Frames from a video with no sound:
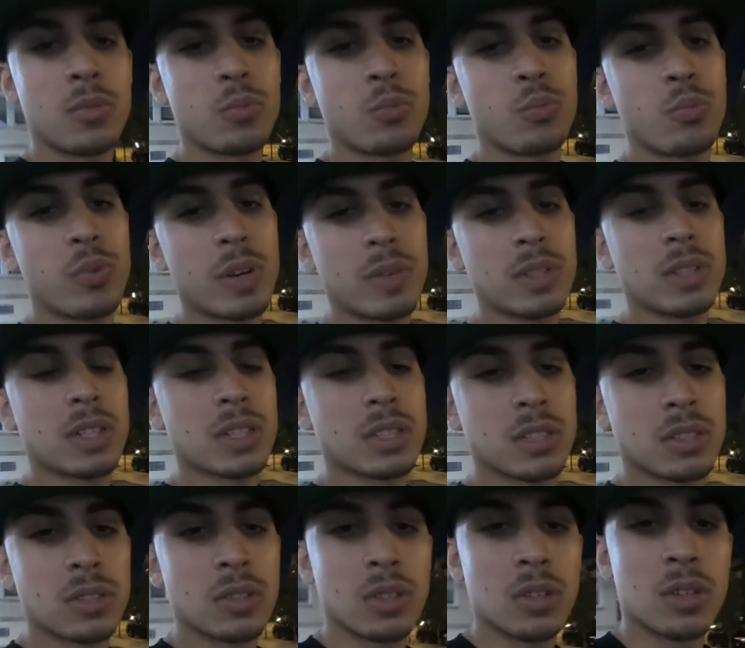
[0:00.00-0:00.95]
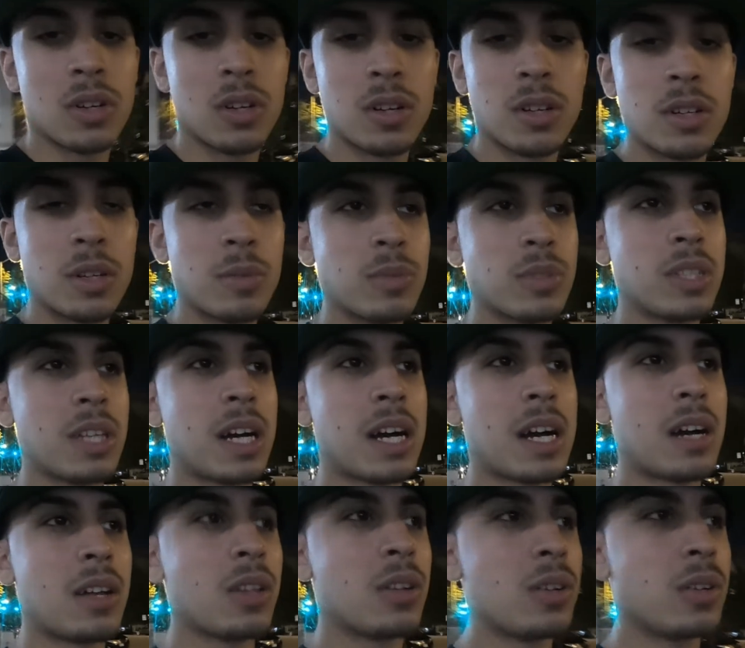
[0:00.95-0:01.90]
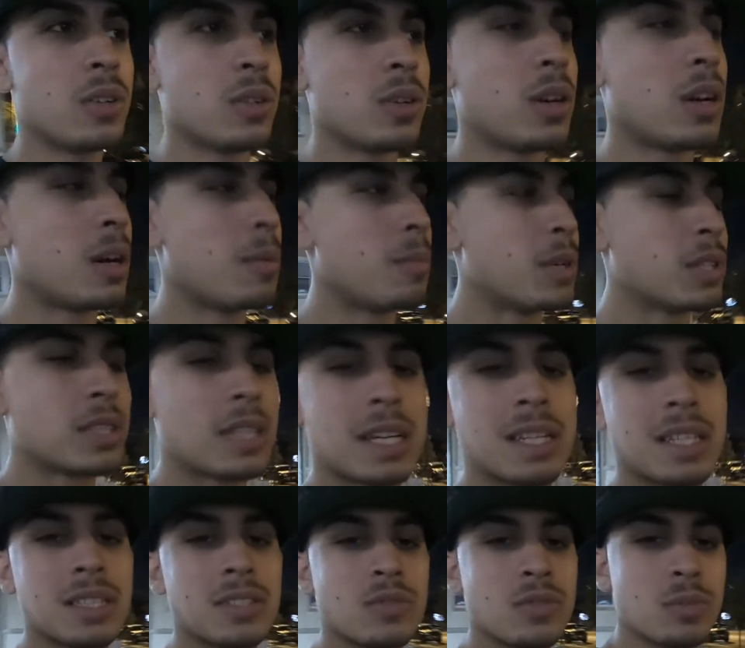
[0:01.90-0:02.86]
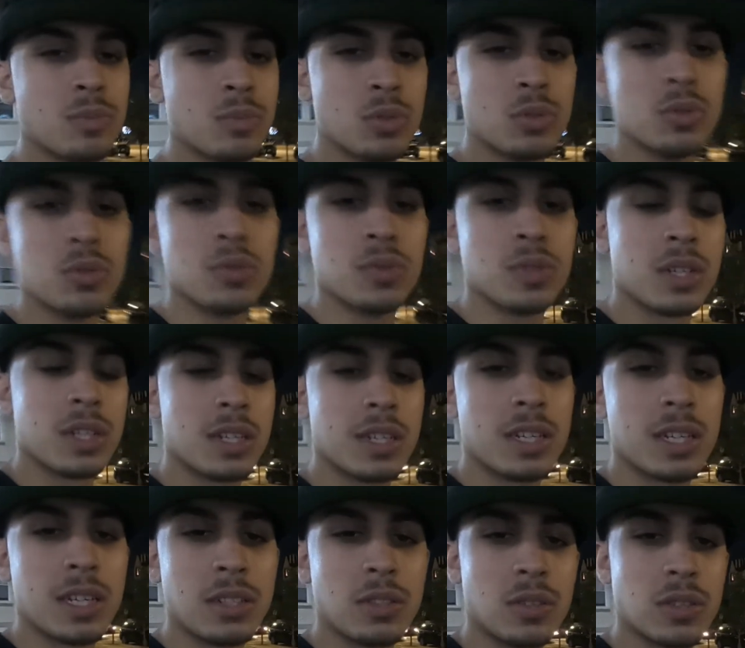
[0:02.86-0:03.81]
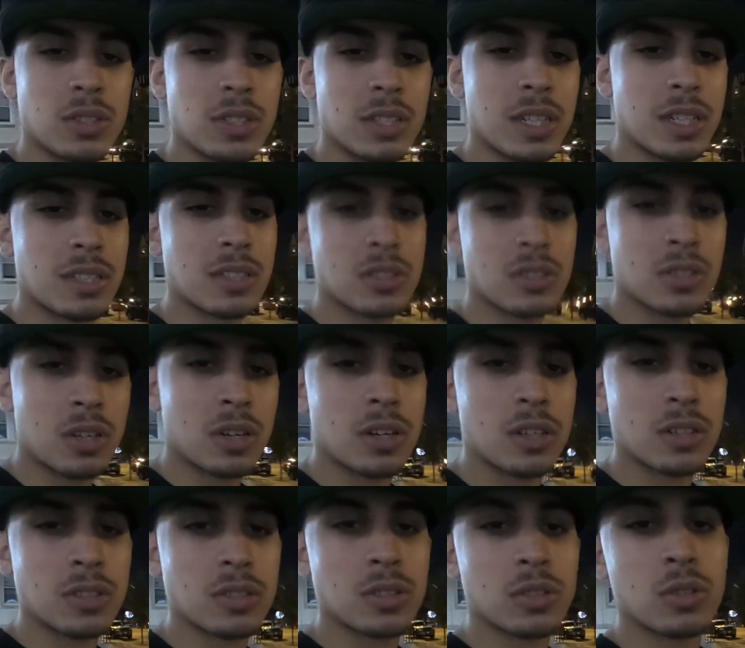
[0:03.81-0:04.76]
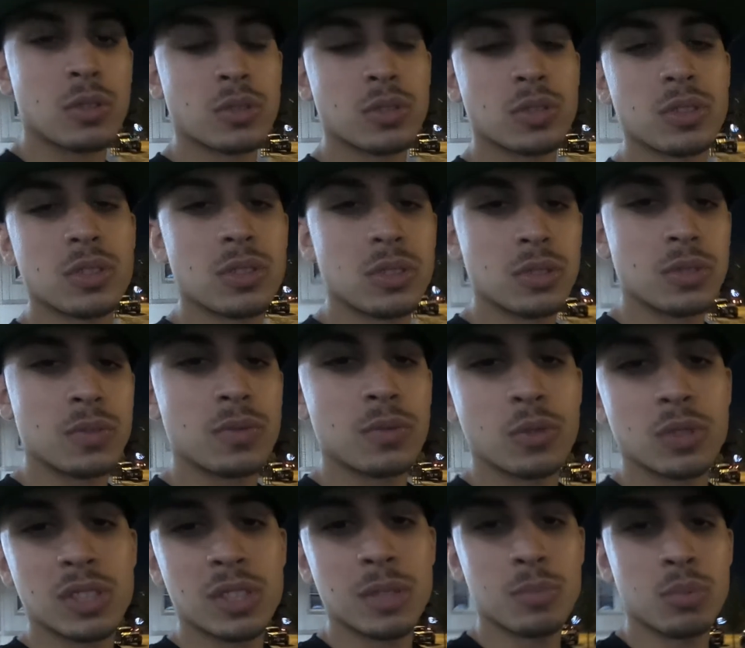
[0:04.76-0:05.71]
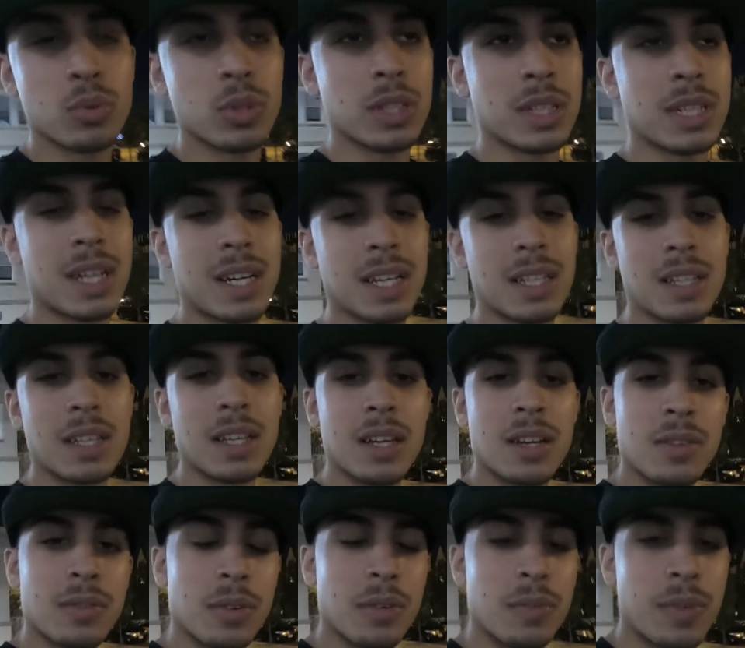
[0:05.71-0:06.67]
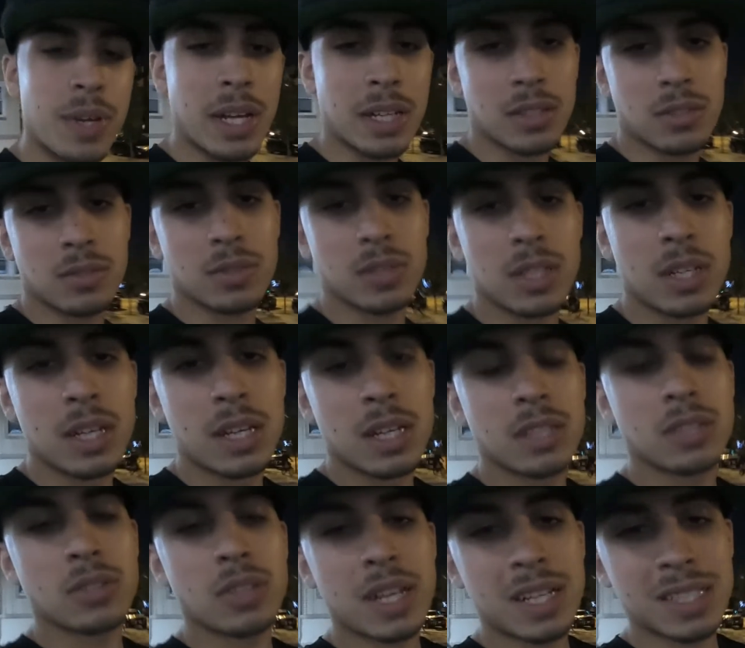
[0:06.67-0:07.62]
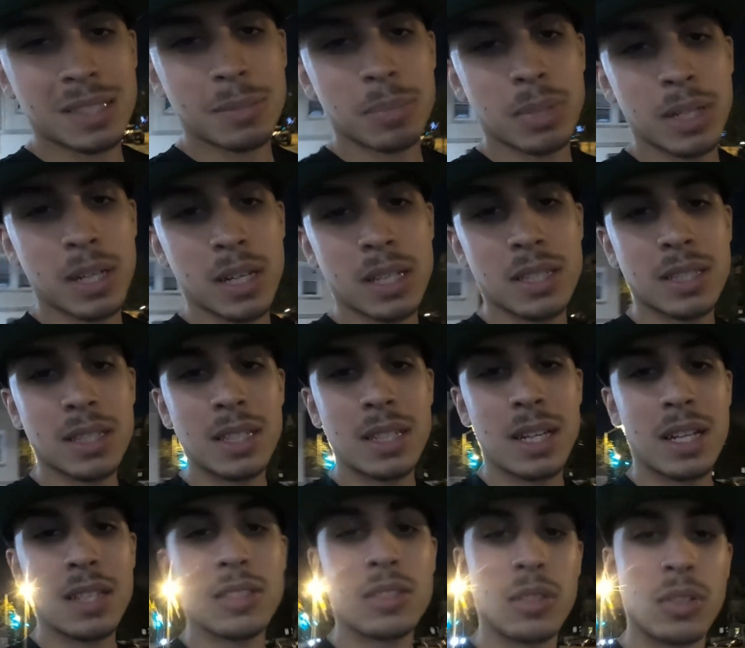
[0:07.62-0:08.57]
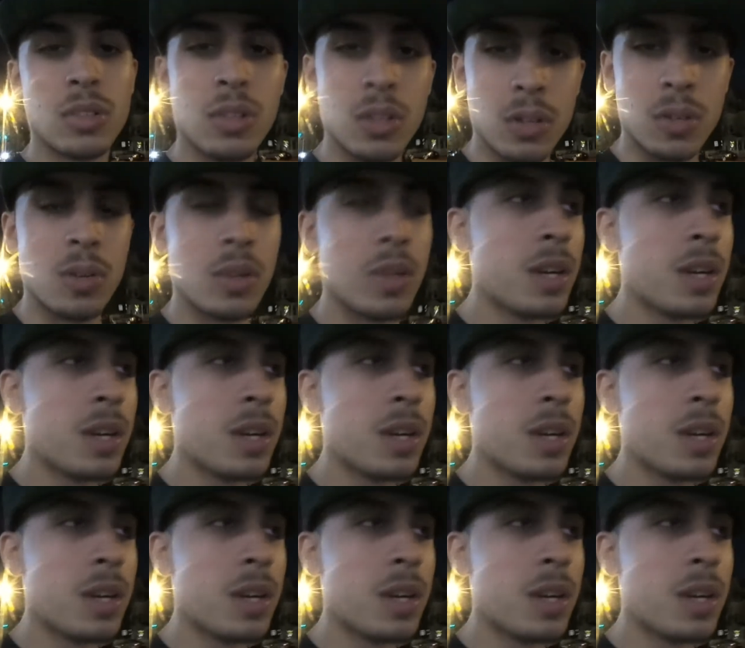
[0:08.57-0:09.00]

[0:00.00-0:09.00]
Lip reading: weight reduction to the car. I'm gonna see how much I need to remove in order to get this car closer to 14.9 from factory. So that's the plans and that is the go.